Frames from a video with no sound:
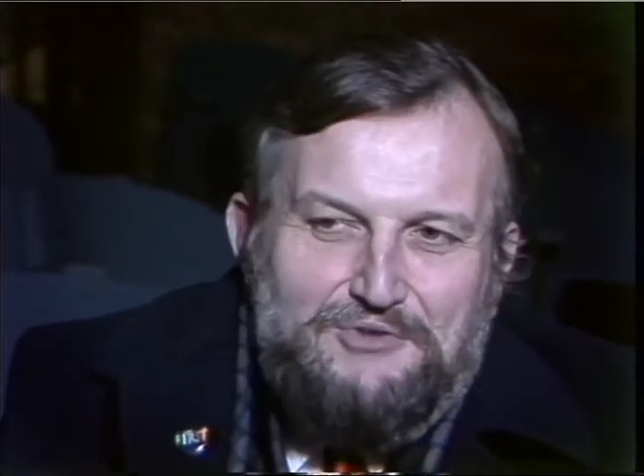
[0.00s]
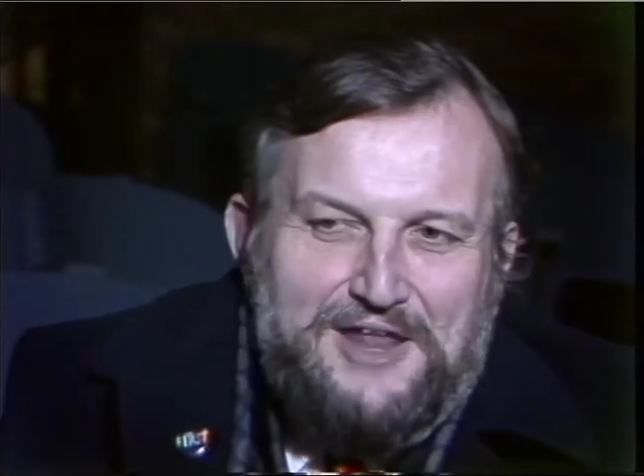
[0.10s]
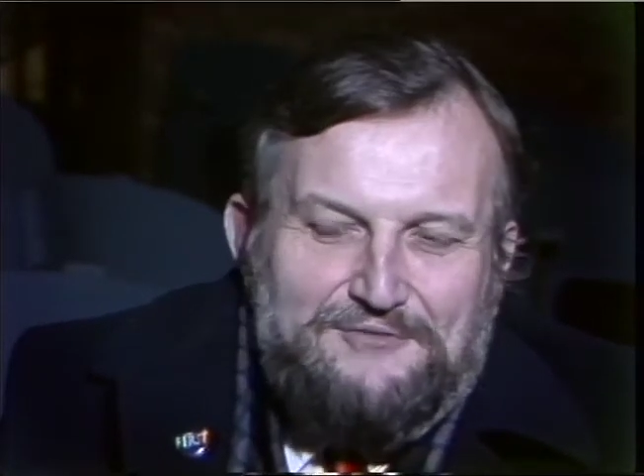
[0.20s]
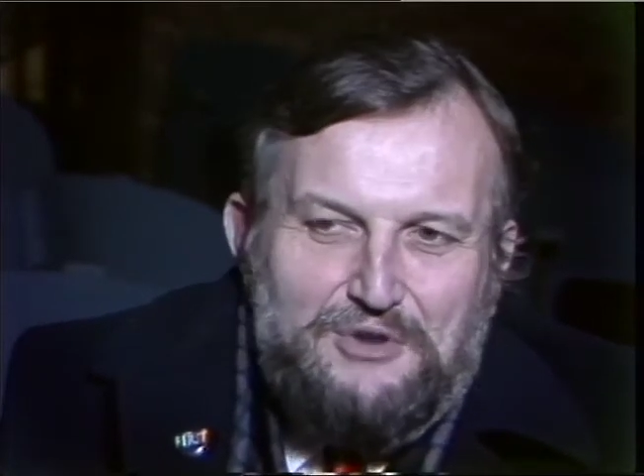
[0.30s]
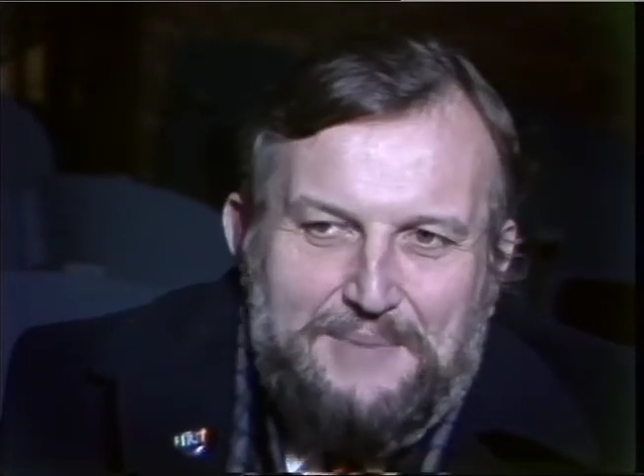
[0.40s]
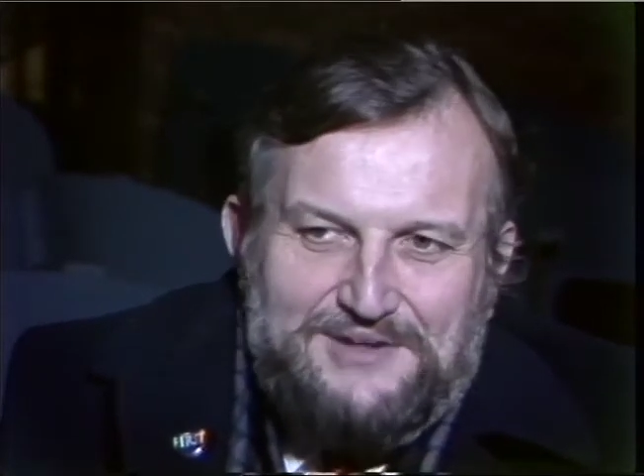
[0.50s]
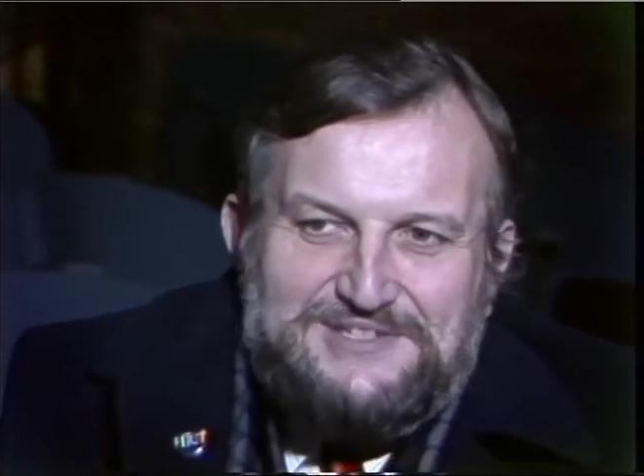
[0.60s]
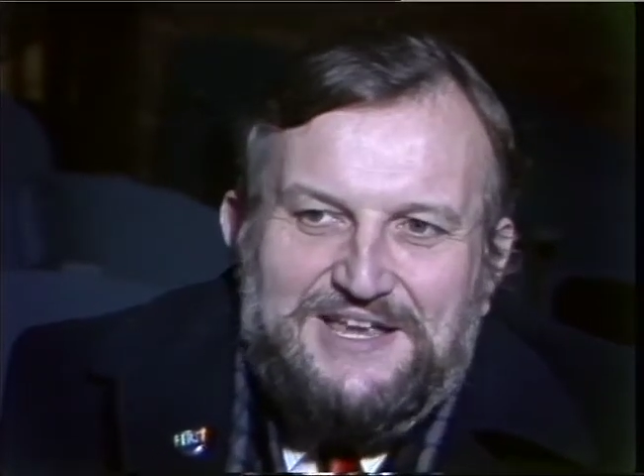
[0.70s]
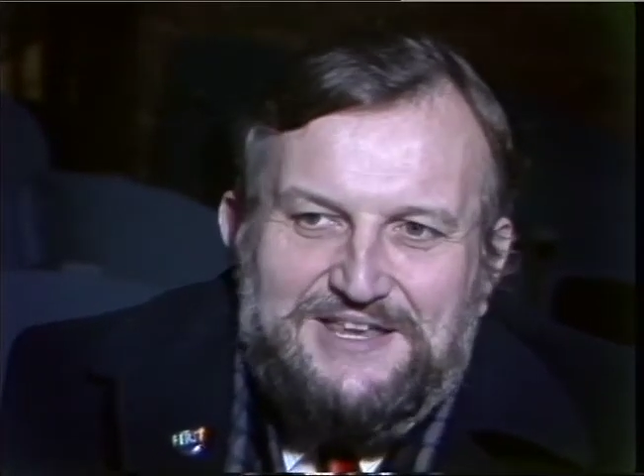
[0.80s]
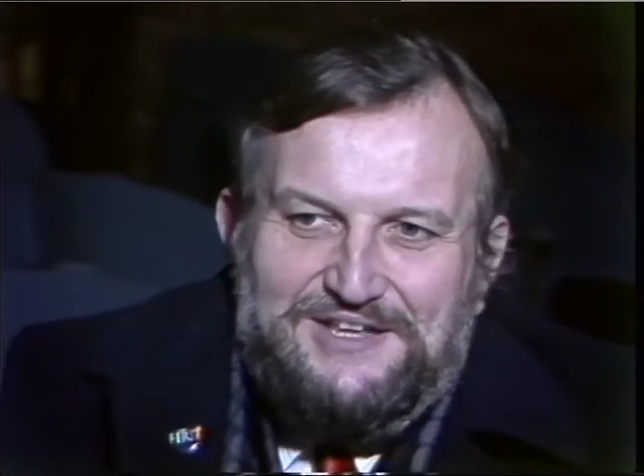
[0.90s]
running for about
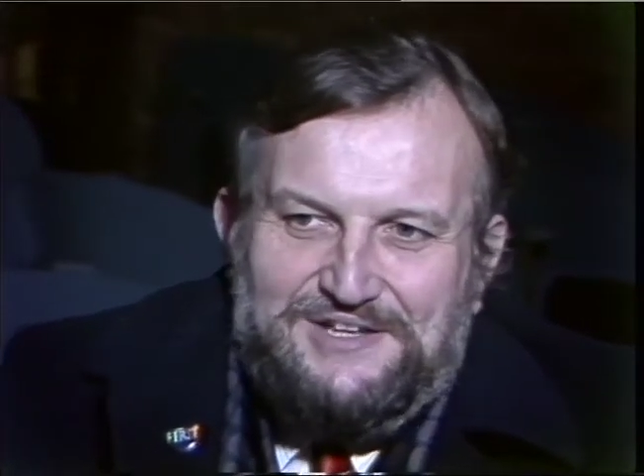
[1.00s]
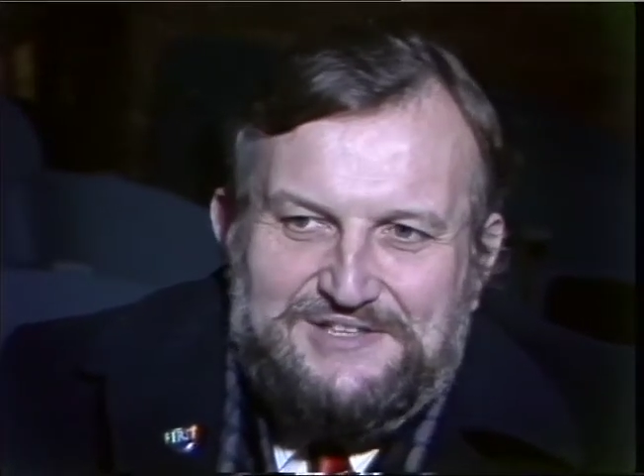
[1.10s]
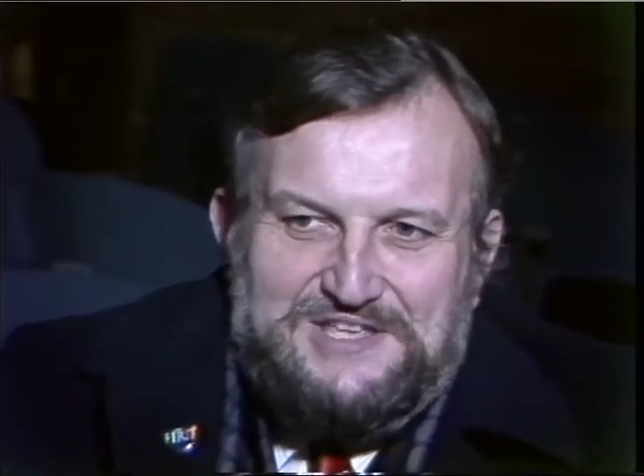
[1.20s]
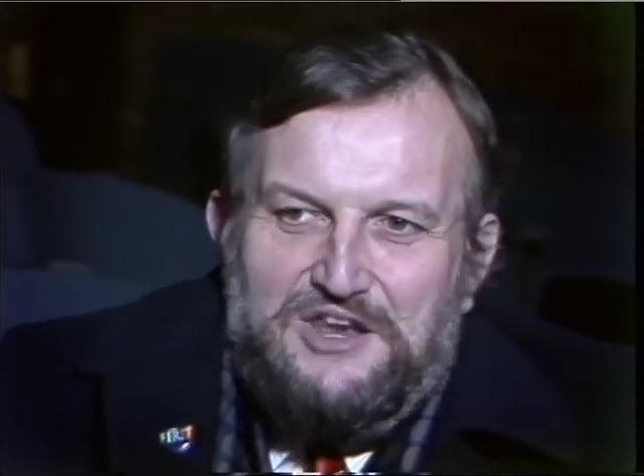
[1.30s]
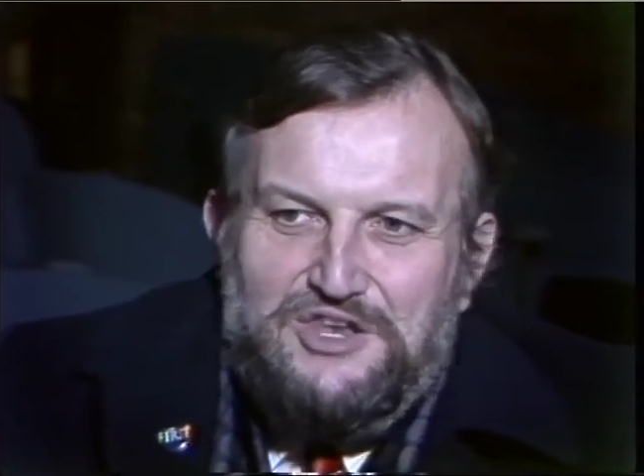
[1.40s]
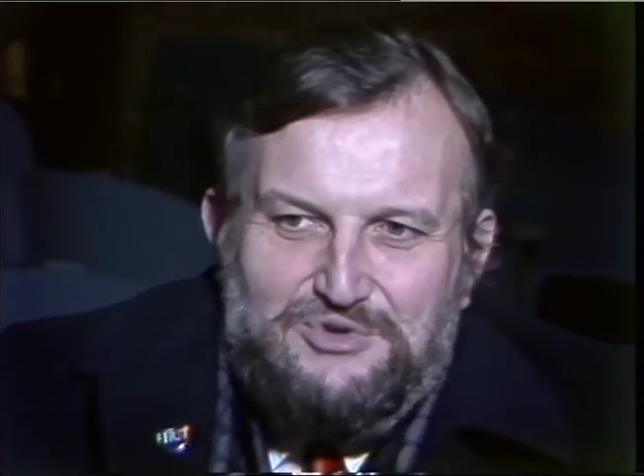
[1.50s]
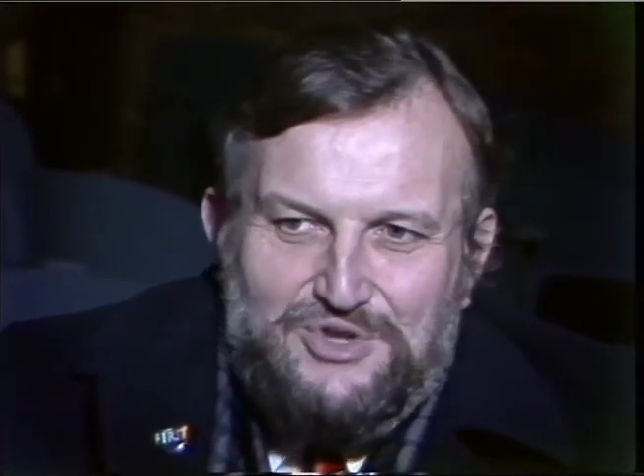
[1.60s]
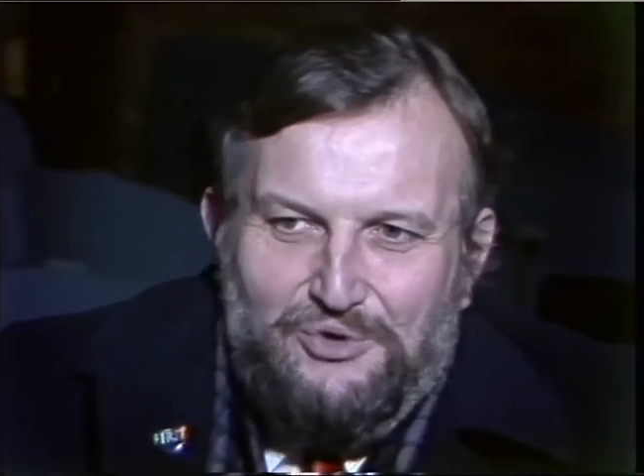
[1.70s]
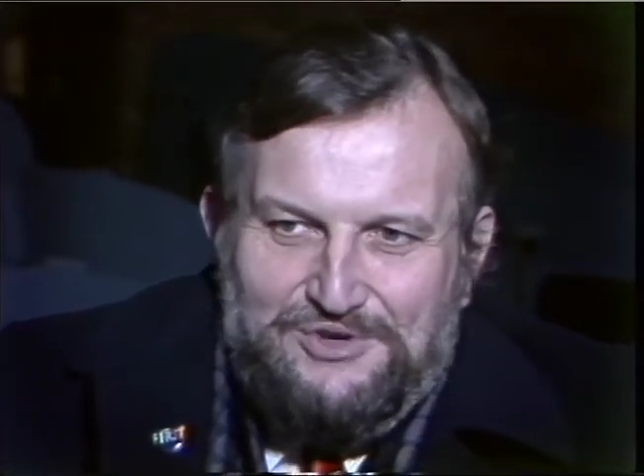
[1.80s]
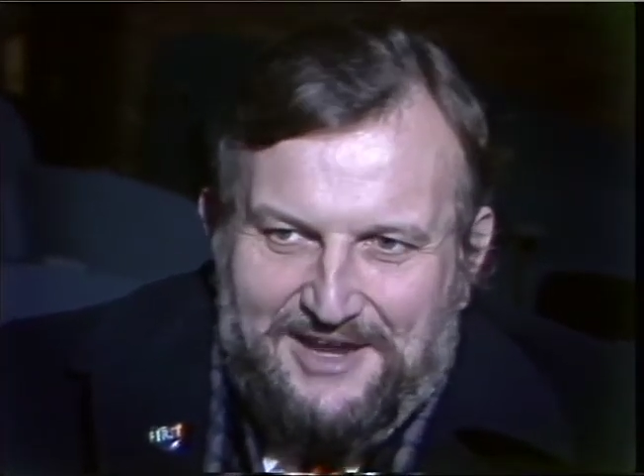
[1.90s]
10 years in a New
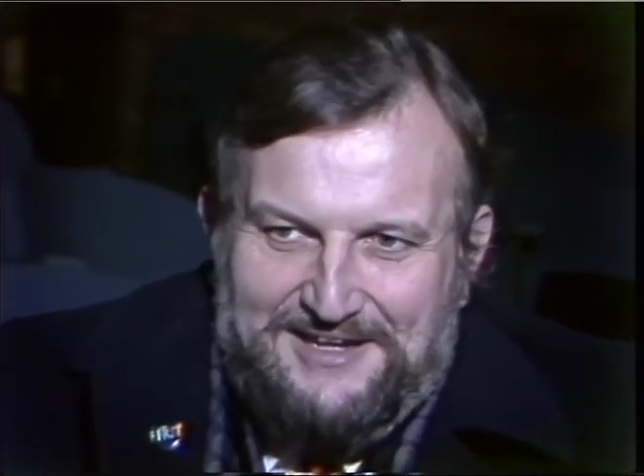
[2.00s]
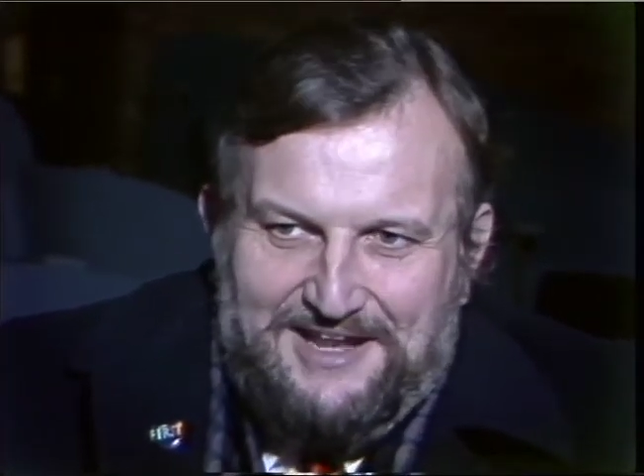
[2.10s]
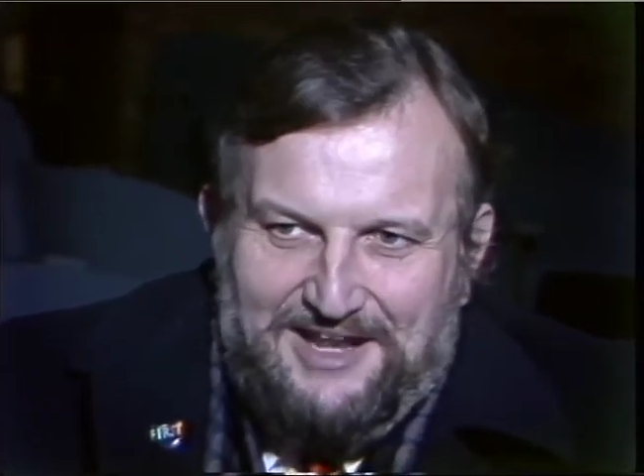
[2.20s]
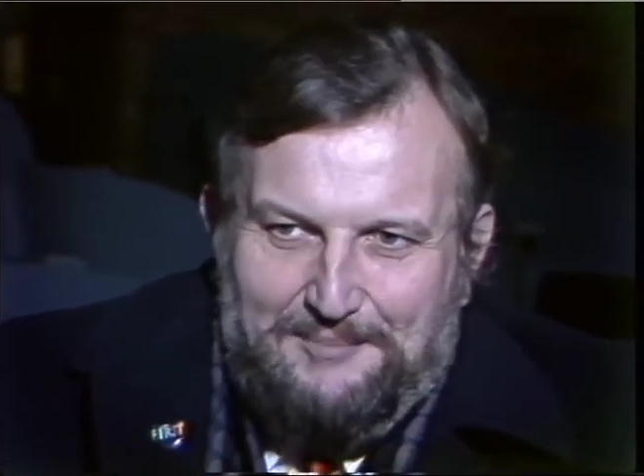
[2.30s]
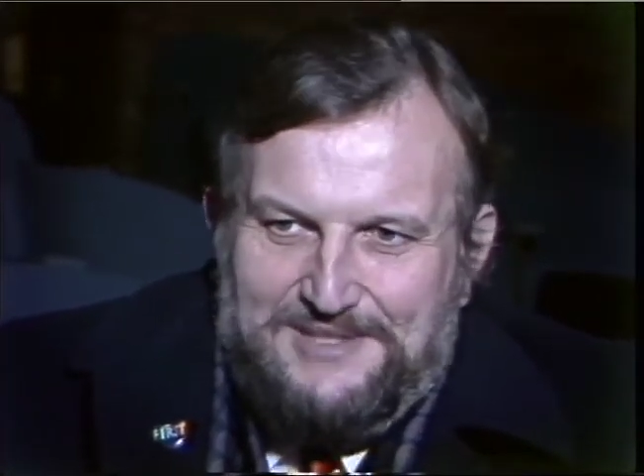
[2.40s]
York nightclub.